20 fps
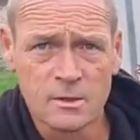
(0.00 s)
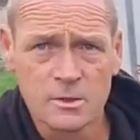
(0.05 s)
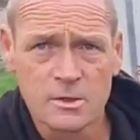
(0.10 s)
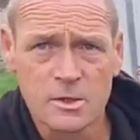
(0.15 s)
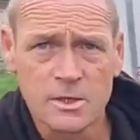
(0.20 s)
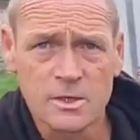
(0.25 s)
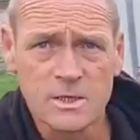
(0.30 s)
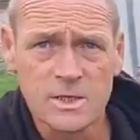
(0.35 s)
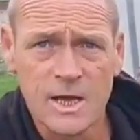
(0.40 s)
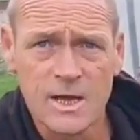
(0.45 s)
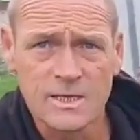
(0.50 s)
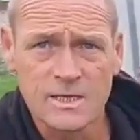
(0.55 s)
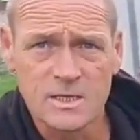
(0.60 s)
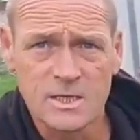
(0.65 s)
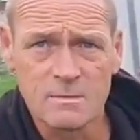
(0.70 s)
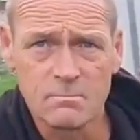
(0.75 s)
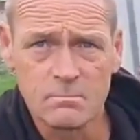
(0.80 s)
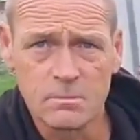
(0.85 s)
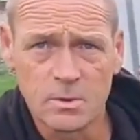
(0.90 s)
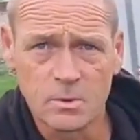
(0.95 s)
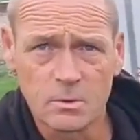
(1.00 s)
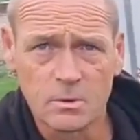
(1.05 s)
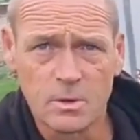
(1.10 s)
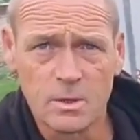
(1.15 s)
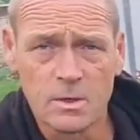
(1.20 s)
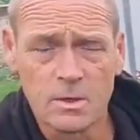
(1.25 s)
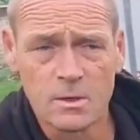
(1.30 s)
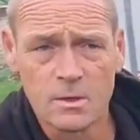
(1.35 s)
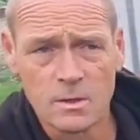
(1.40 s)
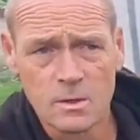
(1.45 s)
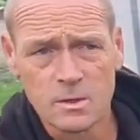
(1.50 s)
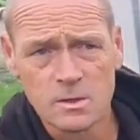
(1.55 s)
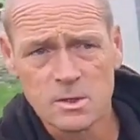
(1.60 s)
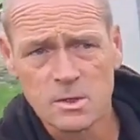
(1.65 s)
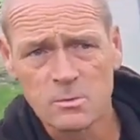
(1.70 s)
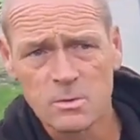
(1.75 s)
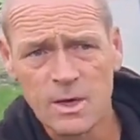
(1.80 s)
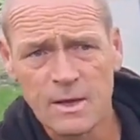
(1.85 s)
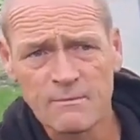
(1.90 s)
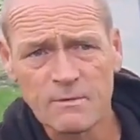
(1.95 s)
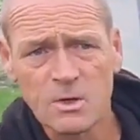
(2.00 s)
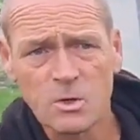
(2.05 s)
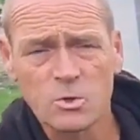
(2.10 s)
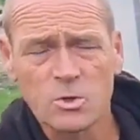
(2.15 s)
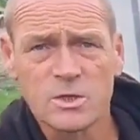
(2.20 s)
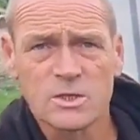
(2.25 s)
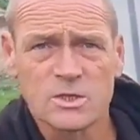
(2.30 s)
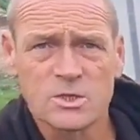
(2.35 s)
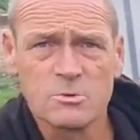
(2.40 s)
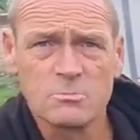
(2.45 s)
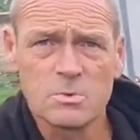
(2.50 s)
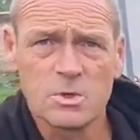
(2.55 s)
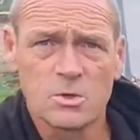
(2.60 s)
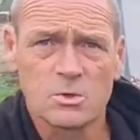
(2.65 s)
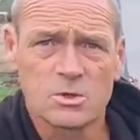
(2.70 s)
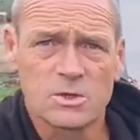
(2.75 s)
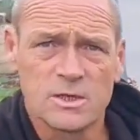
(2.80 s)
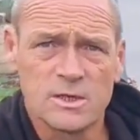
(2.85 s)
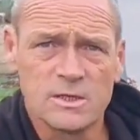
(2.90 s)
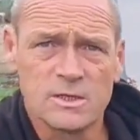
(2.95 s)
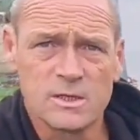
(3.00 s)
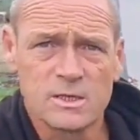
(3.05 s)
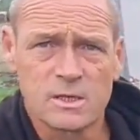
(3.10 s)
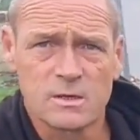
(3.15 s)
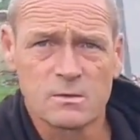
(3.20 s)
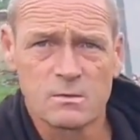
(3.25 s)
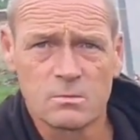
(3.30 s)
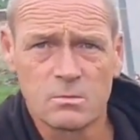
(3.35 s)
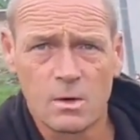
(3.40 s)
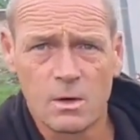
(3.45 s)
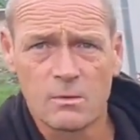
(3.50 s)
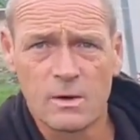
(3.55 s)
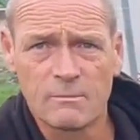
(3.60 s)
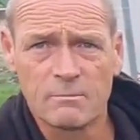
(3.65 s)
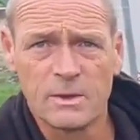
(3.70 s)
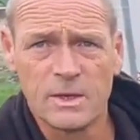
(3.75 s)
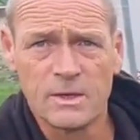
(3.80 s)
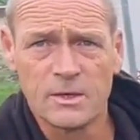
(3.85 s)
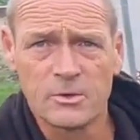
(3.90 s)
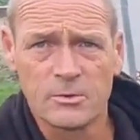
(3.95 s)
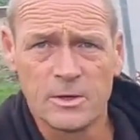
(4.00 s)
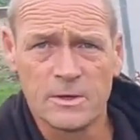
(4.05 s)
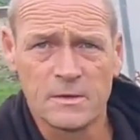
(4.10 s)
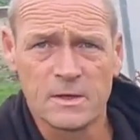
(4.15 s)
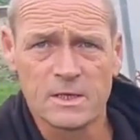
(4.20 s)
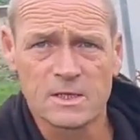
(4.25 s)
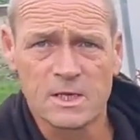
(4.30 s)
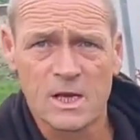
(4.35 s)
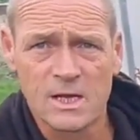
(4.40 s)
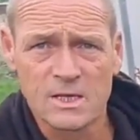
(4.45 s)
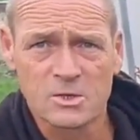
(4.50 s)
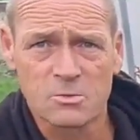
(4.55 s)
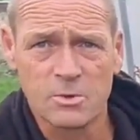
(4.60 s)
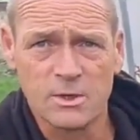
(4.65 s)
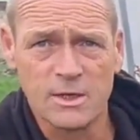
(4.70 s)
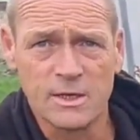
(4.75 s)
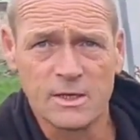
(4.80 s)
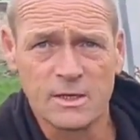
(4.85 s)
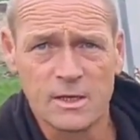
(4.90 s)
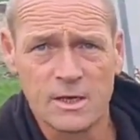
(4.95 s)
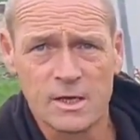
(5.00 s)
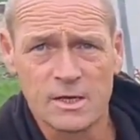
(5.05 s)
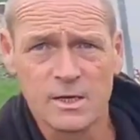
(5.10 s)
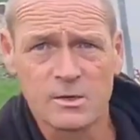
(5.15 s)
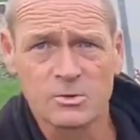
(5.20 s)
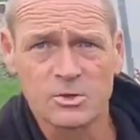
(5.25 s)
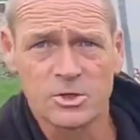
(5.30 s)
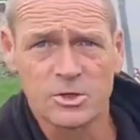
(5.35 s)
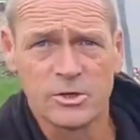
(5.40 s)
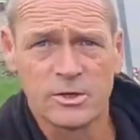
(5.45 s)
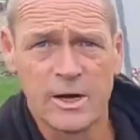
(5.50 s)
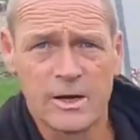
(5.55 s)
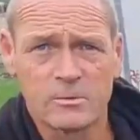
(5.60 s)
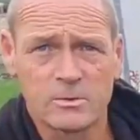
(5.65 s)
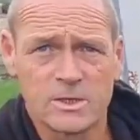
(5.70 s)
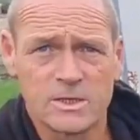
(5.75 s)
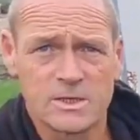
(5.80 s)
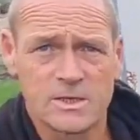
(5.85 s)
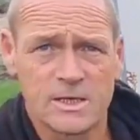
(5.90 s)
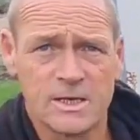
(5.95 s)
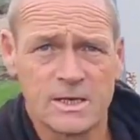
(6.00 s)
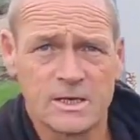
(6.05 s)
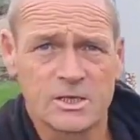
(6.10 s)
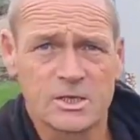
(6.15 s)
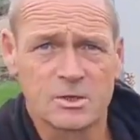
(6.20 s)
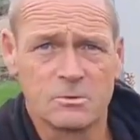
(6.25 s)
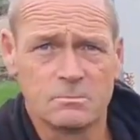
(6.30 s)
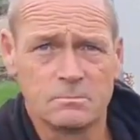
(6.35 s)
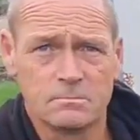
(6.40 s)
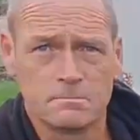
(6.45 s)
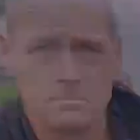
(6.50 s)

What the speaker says: So it's that simple. So we'll have a look at some cuttings, what I've been doing this last week, and I'll show you how to take some.